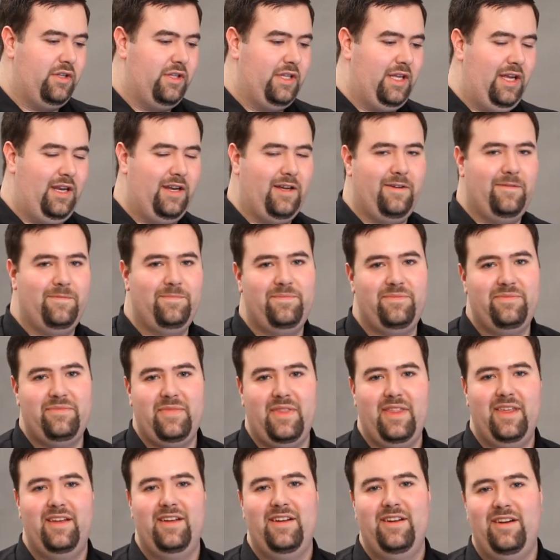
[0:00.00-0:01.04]
data.
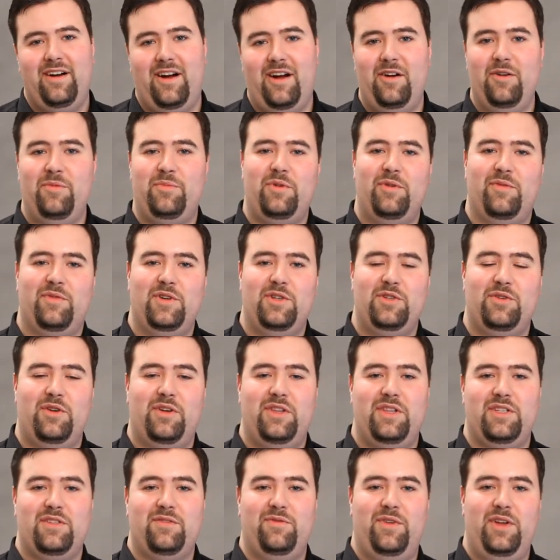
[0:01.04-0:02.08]
I hope you've enjoyed
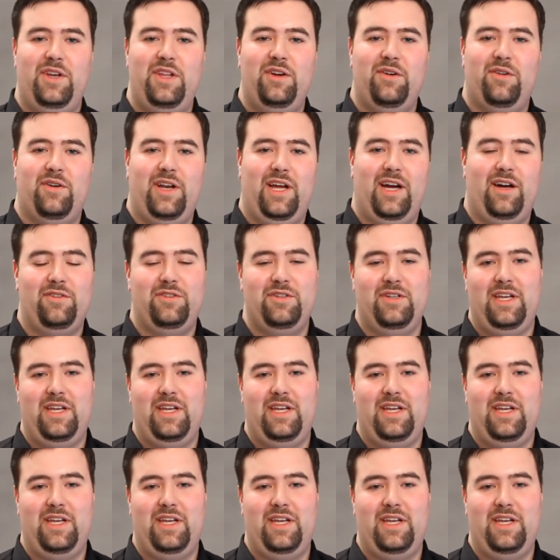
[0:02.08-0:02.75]
this video on how to